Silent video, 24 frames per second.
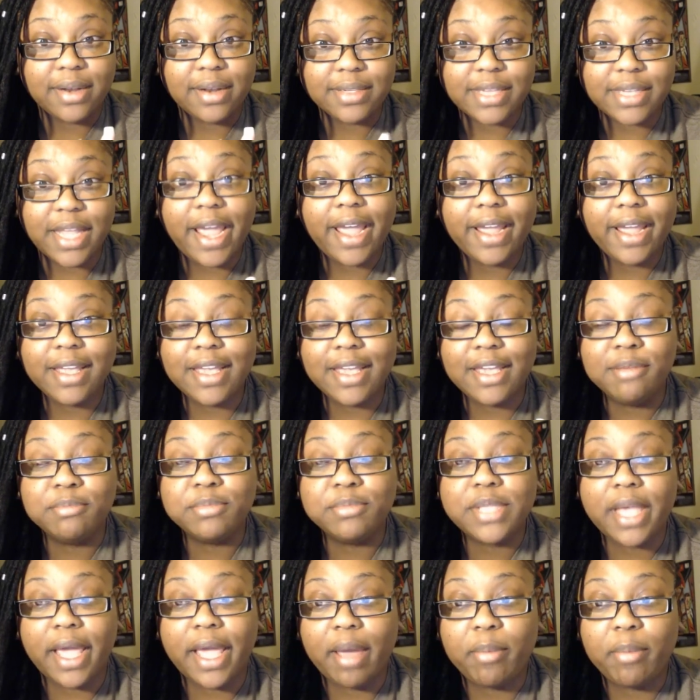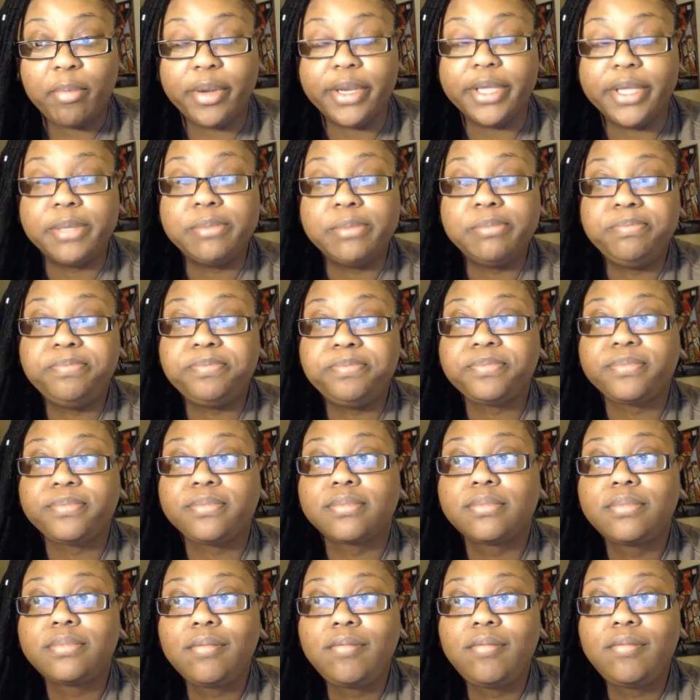that that keeps happening.
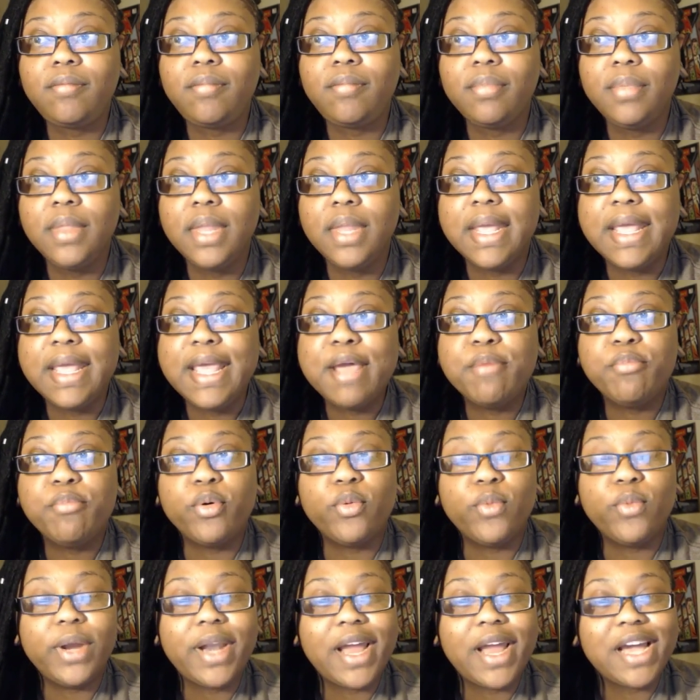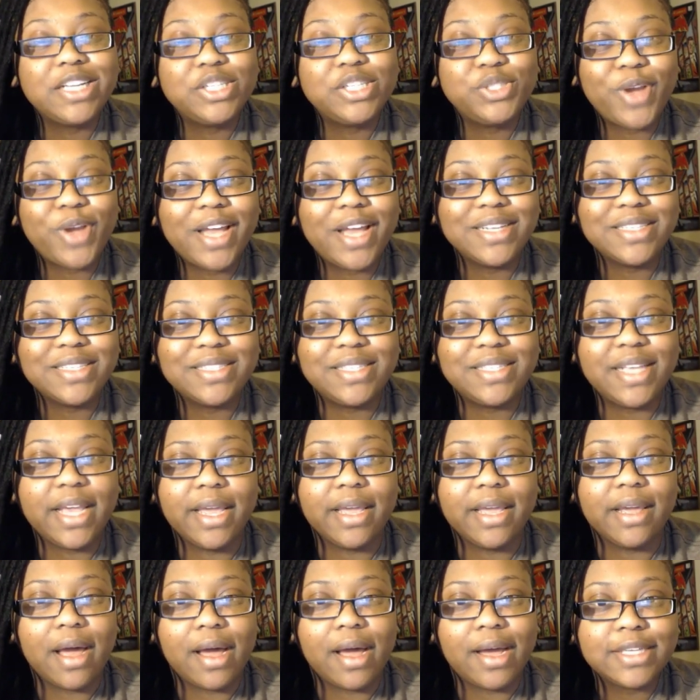But when I try to
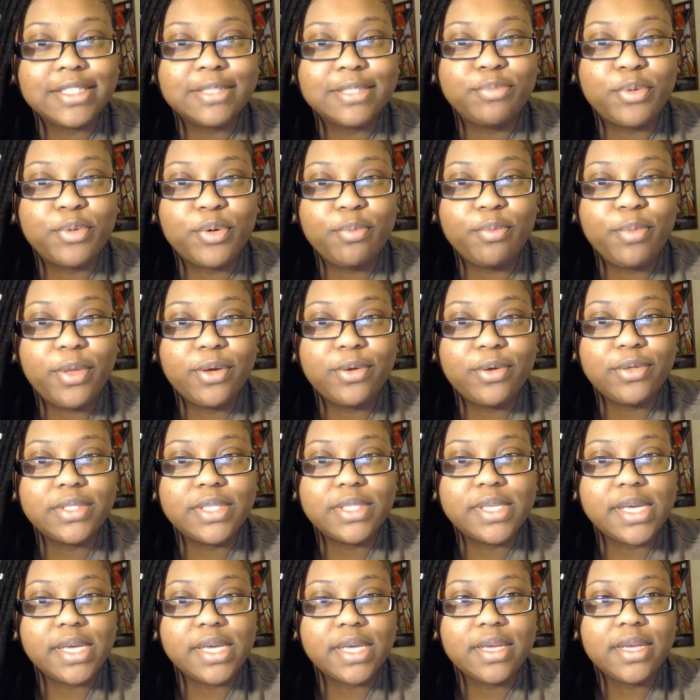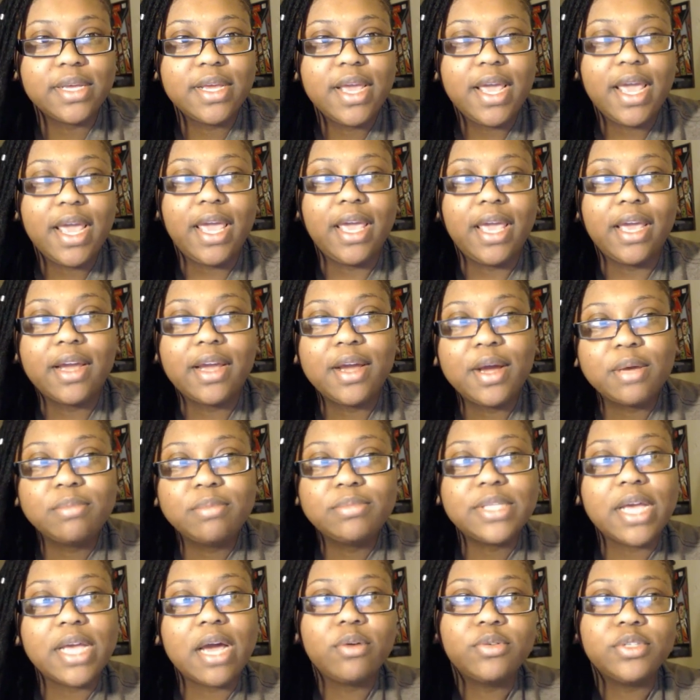sing gospel music, it
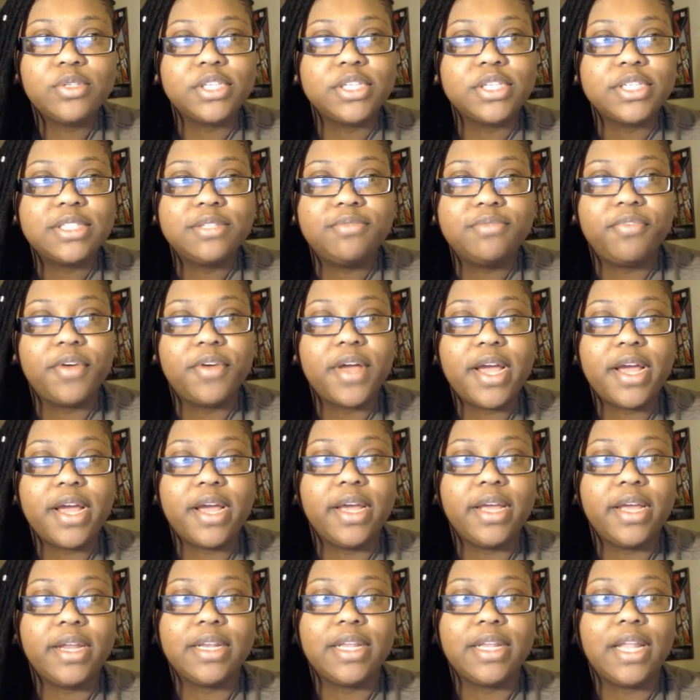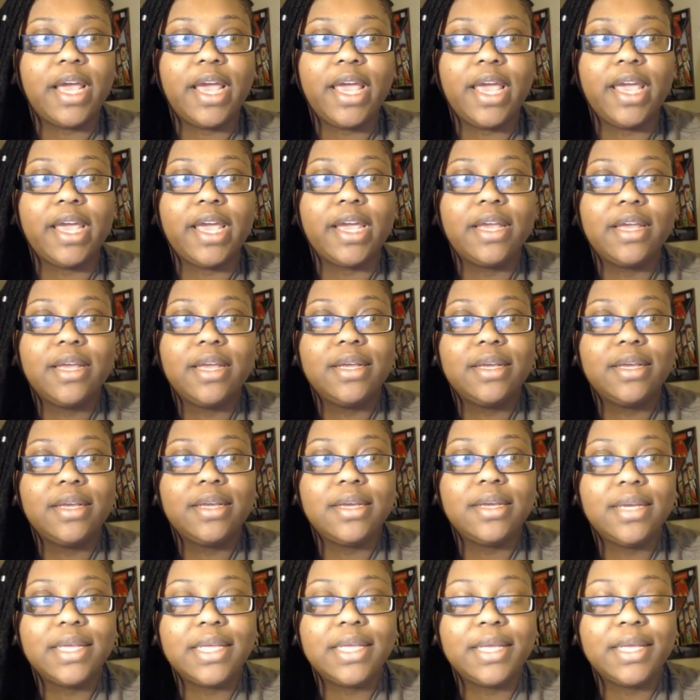comes out just fine. Like,